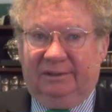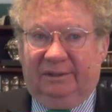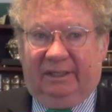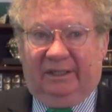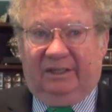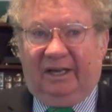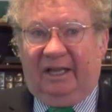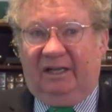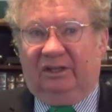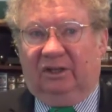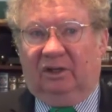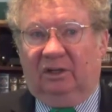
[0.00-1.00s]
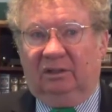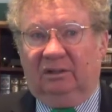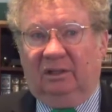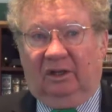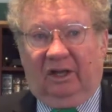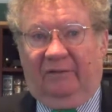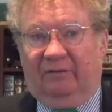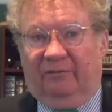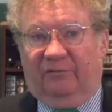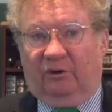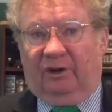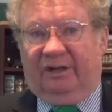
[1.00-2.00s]
In Daniel
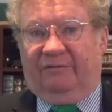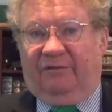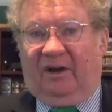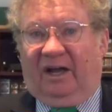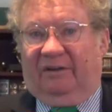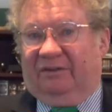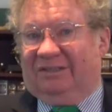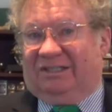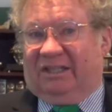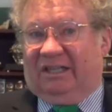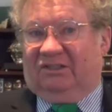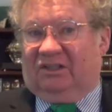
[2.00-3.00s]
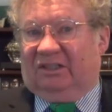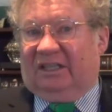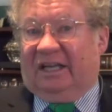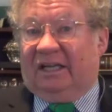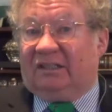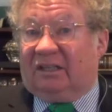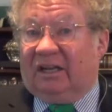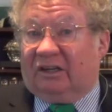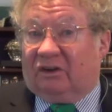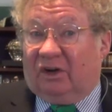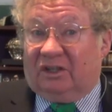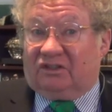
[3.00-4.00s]
11:45 it states that the
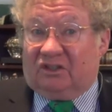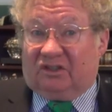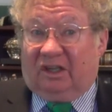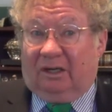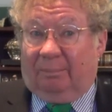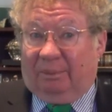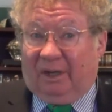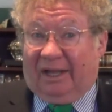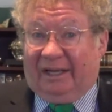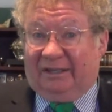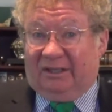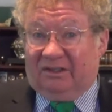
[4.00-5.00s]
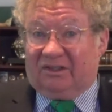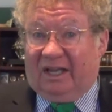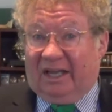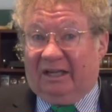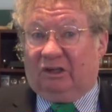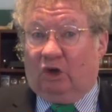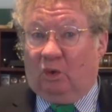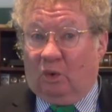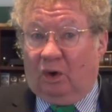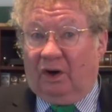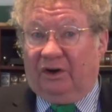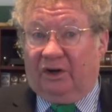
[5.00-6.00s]
antichrist is going to plant his
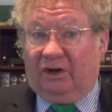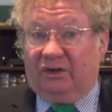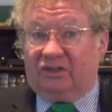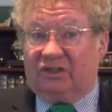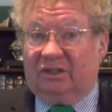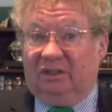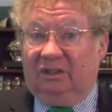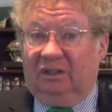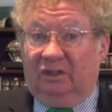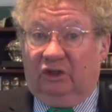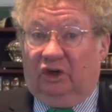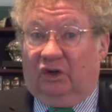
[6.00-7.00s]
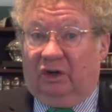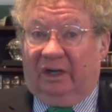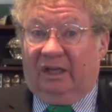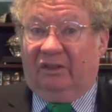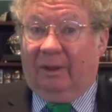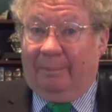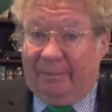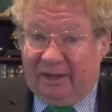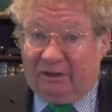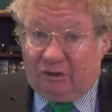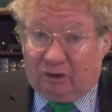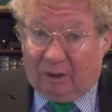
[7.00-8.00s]
headquarters during the
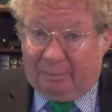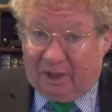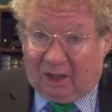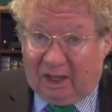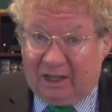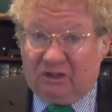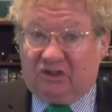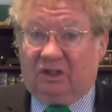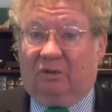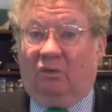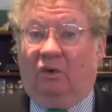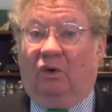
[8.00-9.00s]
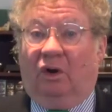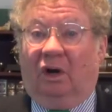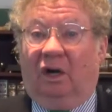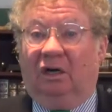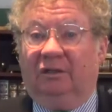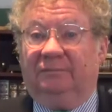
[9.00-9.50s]
mid tribulation war